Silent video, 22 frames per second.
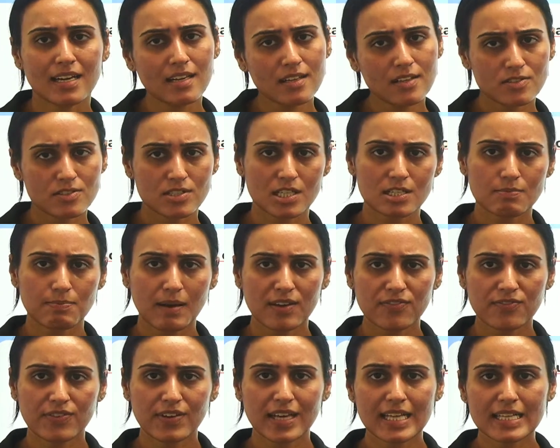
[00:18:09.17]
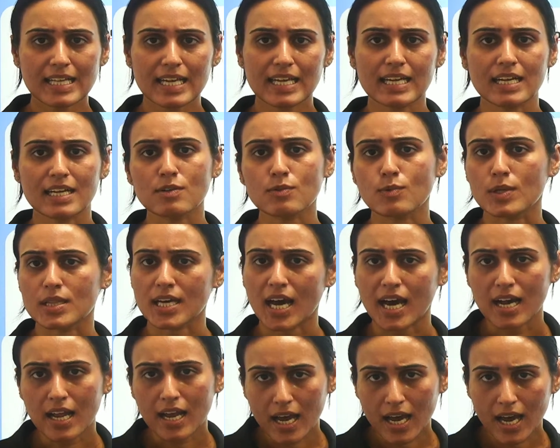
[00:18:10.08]
just by feeling it with our
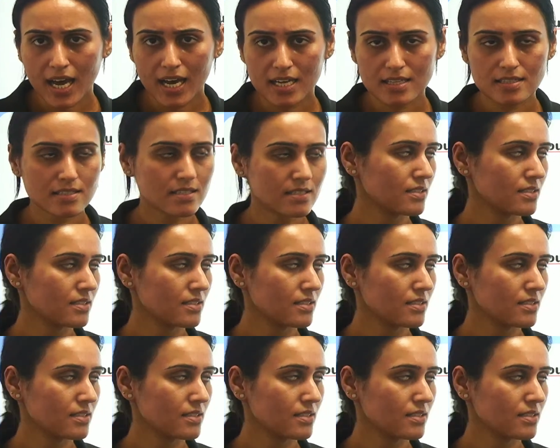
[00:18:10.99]
hands.